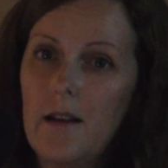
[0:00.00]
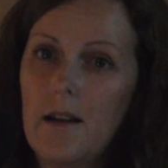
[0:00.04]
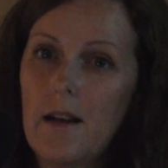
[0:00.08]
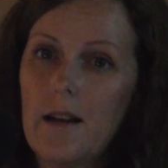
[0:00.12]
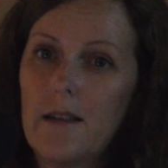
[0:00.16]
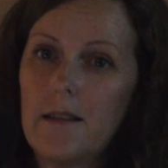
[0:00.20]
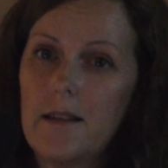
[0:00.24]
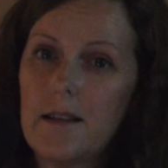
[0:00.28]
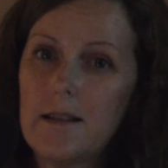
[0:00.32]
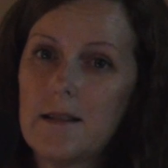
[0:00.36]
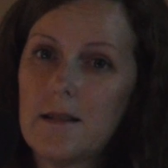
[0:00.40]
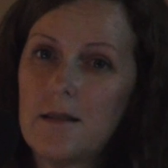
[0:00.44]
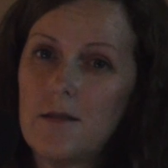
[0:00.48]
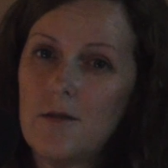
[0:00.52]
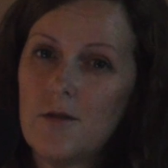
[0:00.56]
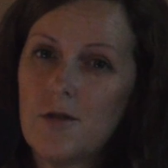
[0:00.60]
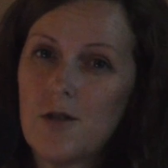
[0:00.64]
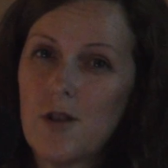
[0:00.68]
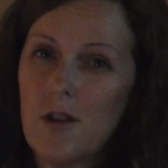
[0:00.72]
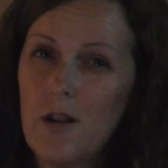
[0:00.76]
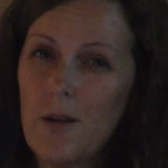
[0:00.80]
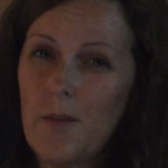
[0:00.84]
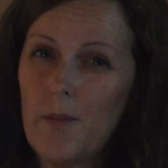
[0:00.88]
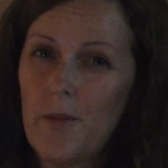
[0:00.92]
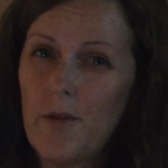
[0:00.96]
And this
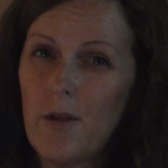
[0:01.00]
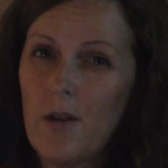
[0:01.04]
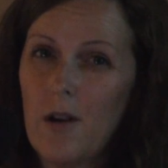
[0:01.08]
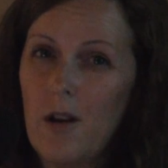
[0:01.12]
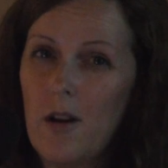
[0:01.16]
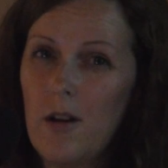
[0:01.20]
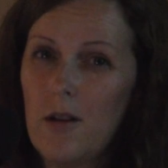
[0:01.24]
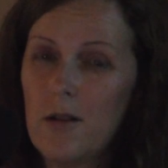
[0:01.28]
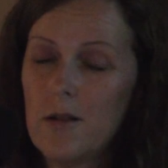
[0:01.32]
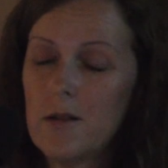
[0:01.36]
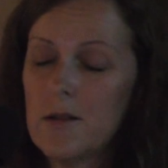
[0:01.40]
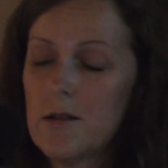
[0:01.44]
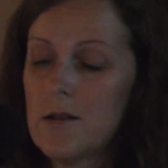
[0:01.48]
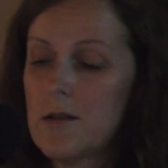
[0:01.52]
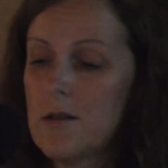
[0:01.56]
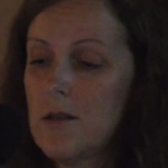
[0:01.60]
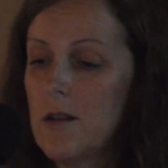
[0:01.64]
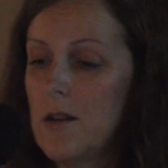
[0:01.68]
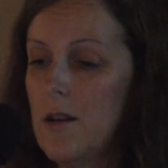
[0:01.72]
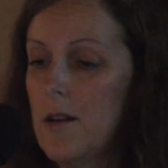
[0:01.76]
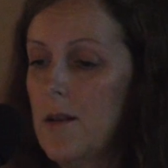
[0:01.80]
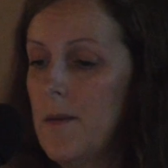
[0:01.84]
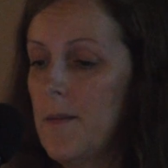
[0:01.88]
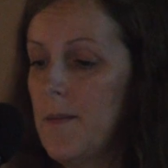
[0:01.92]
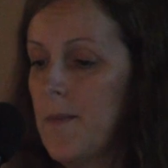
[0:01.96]
usually prolongs
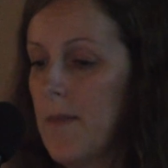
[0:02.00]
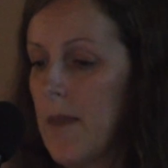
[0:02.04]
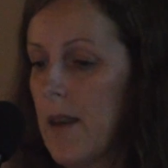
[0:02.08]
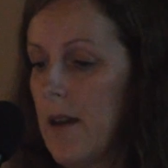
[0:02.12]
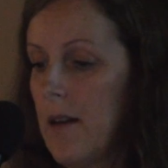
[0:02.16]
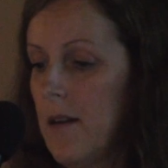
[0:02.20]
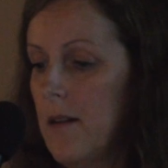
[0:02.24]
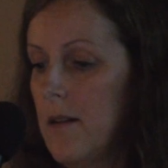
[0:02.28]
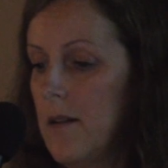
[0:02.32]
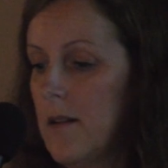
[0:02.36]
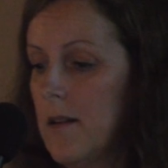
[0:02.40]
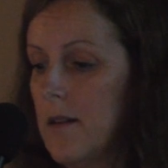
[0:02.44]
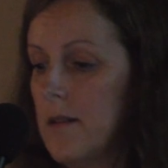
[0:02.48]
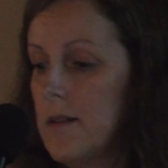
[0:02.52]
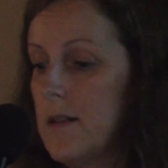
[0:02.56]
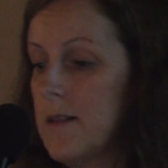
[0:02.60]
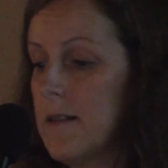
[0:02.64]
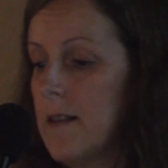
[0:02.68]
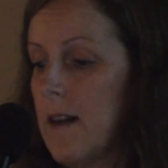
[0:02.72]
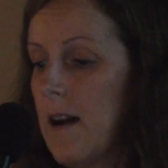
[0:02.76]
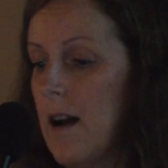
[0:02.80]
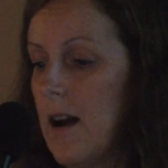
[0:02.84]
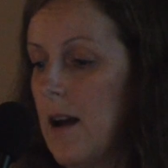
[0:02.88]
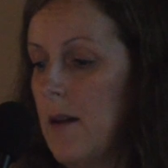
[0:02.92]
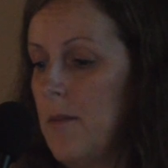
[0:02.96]
the
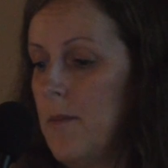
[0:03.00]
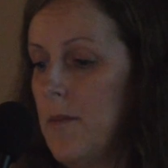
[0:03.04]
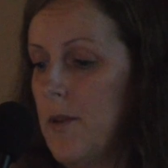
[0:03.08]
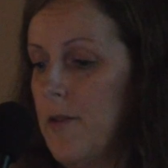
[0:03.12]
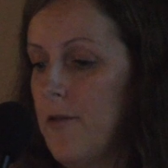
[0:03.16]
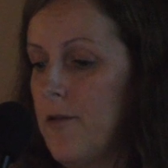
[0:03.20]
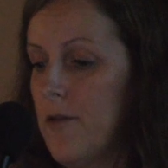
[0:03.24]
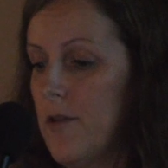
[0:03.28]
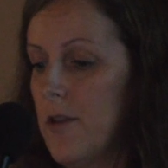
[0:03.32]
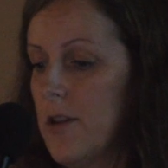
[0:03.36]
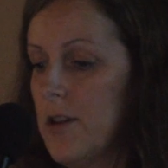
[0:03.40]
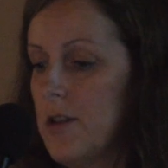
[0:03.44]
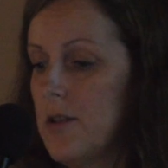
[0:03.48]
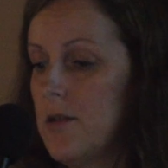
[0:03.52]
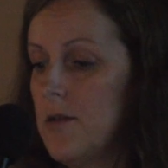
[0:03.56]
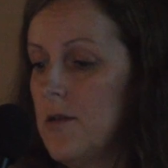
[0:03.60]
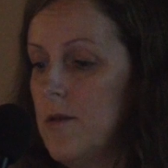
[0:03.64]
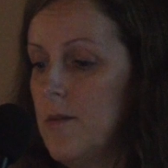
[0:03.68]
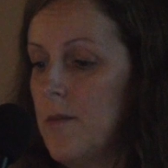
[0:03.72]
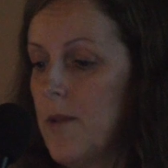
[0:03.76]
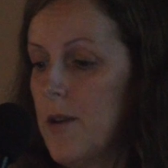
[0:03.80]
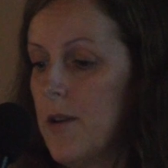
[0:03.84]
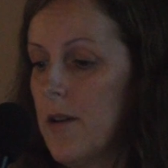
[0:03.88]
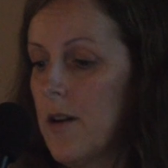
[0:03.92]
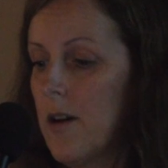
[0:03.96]
time before the
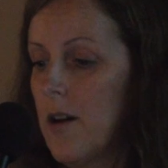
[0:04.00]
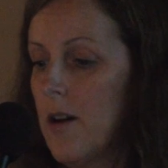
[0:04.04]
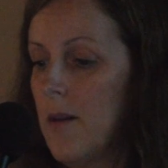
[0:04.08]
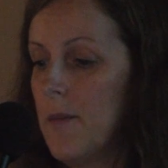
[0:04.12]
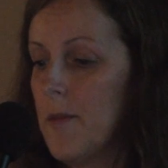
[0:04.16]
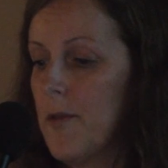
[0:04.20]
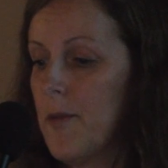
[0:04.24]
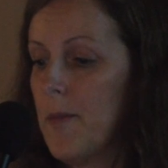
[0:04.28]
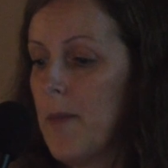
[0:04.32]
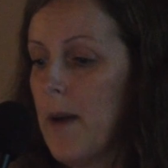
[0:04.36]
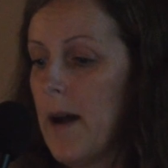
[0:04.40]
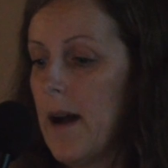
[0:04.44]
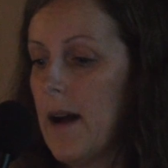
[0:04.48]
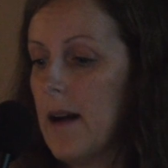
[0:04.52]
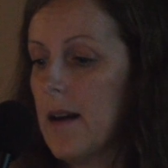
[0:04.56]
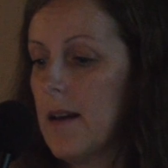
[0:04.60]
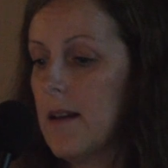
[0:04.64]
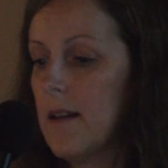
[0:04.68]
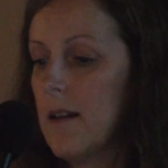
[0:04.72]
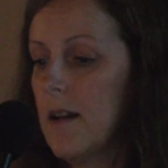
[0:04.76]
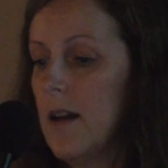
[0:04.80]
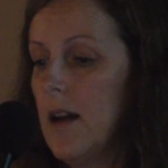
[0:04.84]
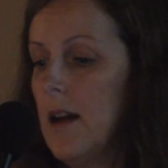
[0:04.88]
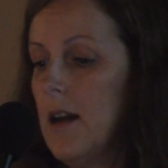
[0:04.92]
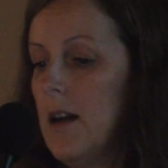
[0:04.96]
tumor comes back.
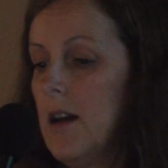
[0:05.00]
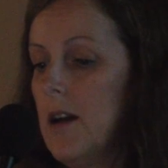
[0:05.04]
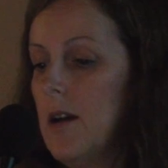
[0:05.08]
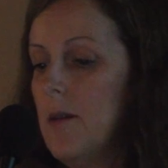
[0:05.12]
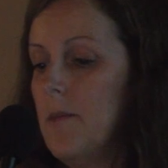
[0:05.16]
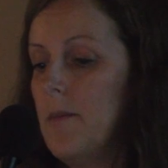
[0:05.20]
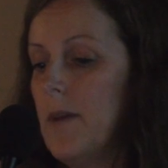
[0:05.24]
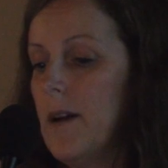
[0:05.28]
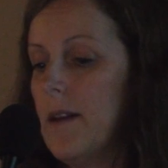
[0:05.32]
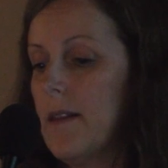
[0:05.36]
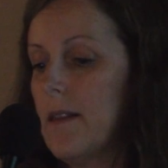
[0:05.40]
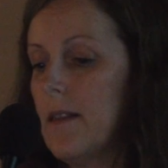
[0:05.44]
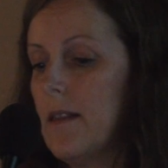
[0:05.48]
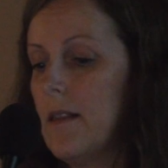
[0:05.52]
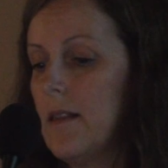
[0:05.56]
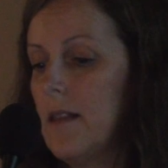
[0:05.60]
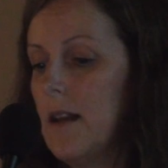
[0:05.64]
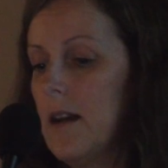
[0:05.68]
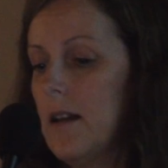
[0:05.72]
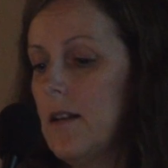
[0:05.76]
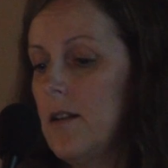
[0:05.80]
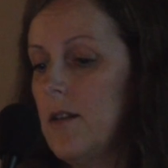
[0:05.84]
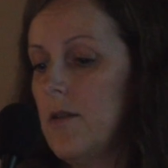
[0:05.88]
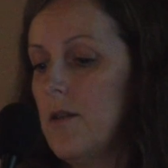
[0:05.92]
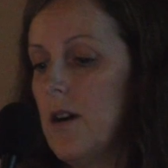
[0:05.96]
But
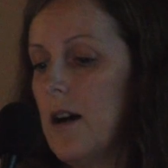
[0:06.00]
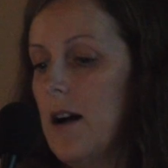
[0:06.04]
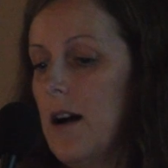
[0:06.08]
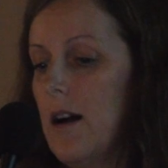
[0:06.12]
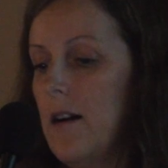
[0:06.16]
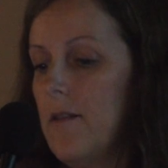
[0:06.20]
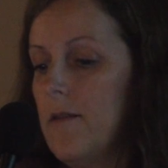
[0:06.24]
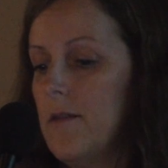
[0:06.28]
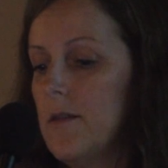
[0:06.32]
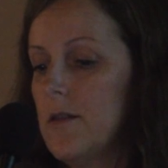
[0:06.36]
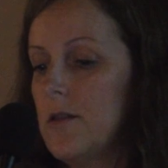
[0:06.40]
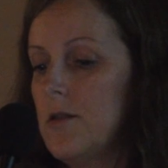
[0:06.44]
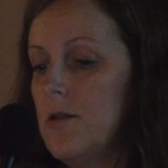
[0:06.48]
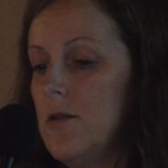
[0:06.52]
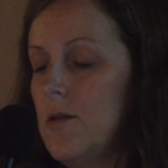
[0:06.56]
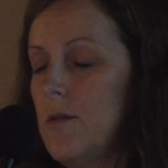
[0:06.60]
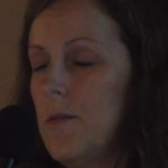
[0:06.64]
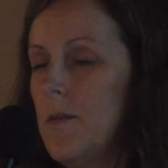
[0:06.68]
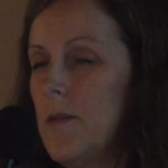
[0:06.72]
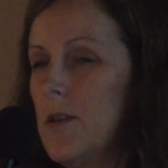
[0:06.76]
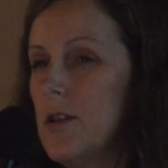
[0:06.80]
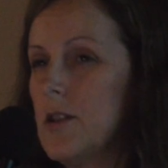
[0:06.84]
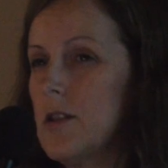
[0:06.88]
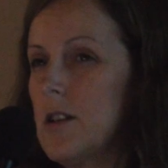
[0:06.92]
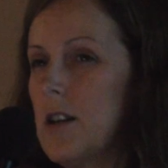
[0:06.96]
then you have
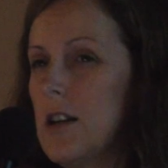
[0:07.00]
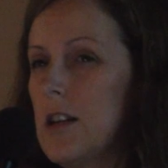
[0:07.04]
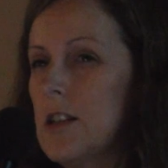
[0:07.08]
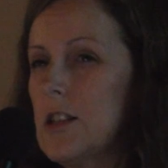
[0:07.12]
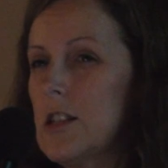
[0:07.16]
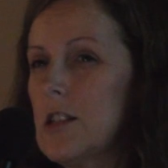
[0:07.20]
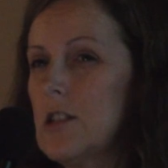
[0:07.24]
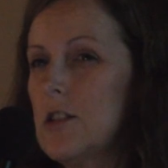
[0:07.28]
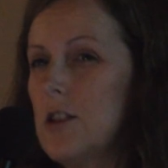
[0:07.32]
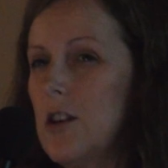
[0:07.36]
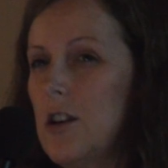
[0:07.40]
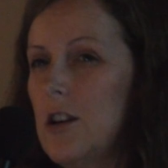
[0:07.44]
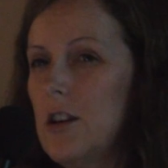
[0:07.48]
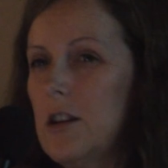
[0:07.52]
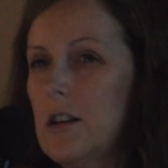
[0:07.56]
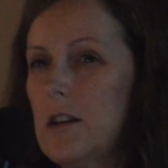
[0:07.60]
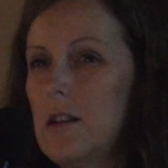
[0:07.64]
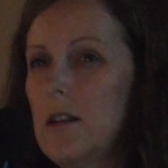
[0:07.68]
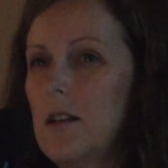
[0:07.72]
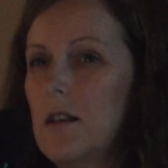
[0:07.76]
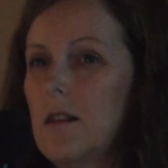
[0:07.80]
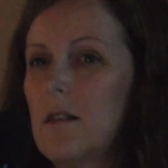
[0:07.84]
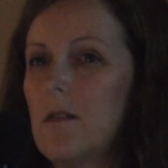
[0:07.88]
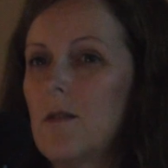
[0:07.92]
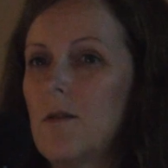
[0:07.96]
tumors that are
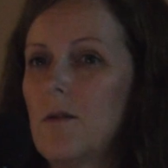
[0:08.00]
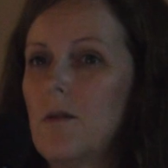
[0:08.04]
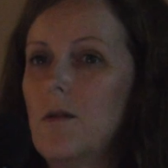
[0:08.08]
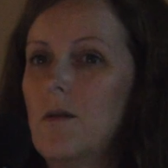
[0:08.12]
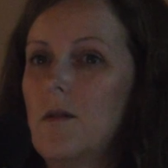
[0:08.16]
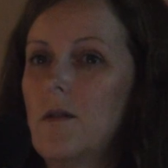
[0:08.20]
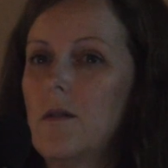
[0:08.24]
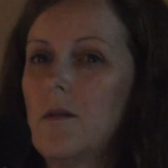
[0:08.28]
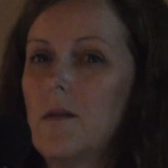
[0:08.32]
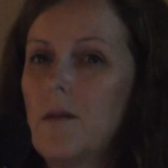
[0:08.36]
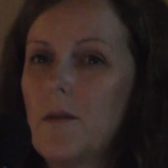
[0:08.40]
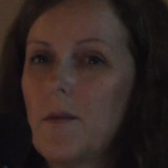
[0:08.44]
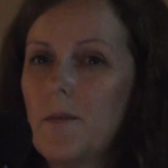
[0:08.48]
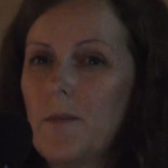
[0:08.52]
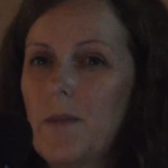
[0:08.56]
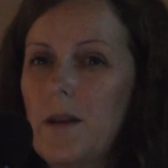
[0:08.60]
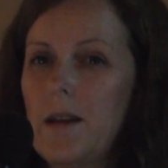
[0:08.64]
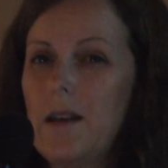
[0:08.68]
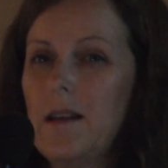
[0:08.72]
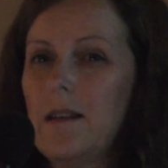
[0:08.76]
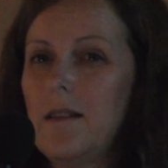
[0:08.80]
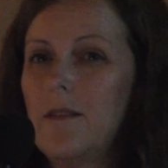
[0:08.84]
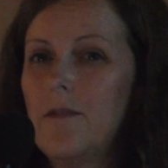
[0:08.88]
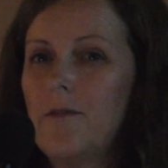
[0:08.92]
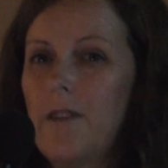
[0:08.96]
starting to
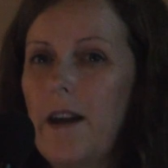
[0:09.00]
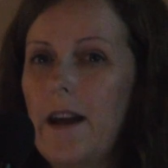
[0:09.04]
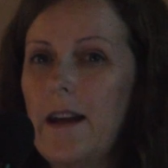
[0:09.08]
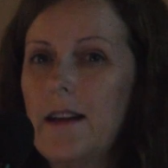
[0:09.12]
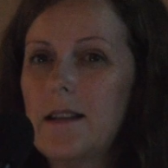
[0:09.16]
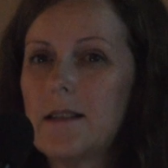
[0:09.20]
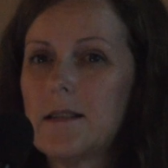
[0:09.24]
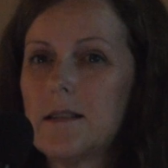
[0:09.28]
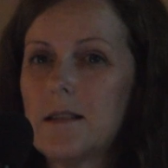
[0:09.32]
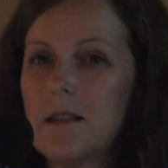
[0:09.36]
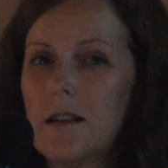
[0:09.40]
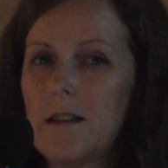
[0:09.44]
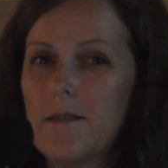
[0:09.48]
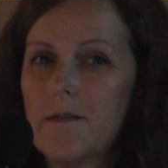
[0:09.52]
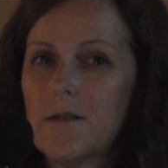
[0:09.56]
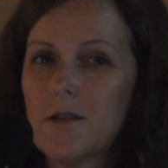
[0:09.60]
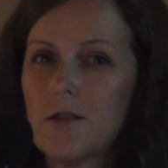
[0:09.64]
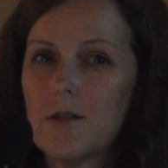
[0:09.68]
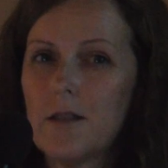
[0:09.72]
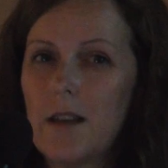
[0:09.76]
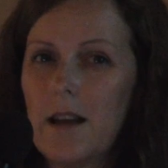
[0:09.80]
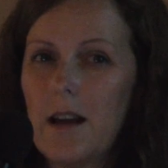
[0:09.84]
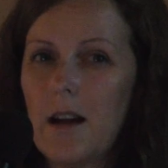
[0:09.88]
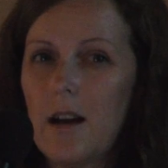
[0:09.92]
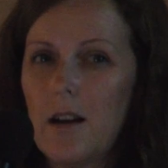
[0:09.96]
be invasive,
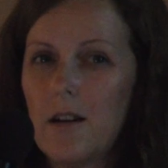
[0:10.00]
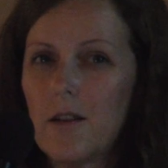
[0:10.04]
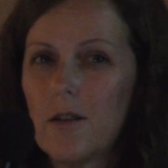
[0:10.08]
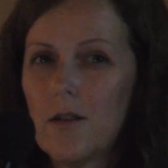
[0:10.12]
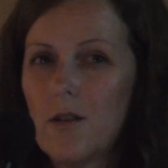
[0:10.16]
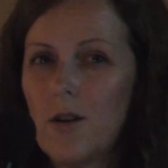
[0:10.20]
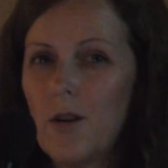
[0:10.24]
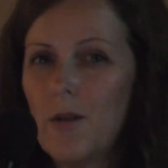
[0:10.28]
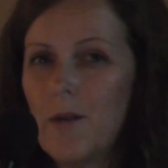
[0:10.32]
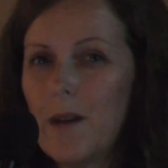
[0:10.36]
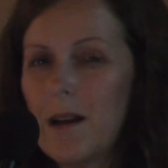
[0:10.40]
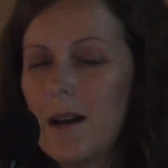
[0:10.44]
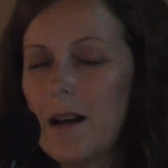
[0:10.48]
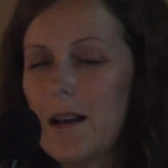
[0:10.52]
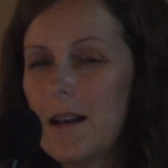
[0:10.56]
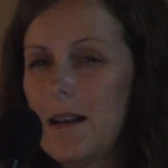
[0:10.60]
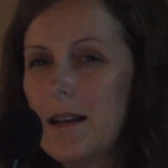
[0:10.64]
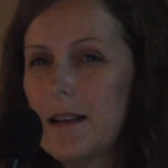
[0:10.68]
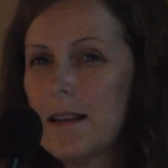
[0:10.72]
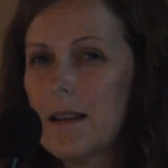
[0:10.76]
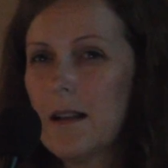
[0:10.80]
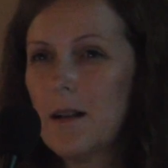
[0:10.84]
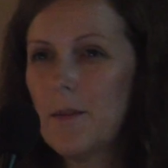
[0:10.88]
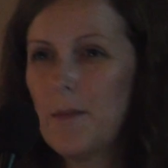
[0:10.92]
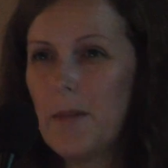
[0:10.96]
so they are going a
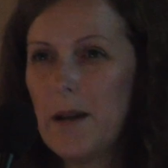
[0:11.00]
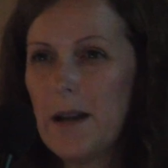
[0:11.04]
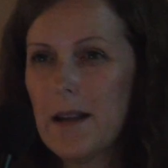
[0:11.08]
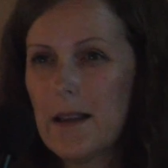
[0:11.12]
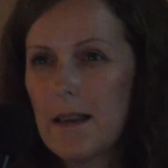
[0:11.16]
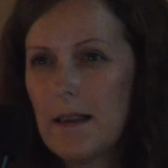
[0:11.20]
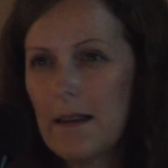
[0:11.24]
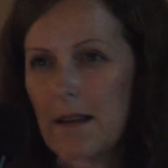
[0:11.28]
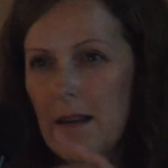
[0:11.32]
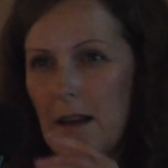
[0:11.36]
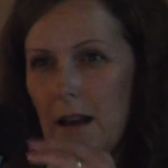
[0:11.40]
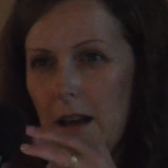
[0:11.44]
little bit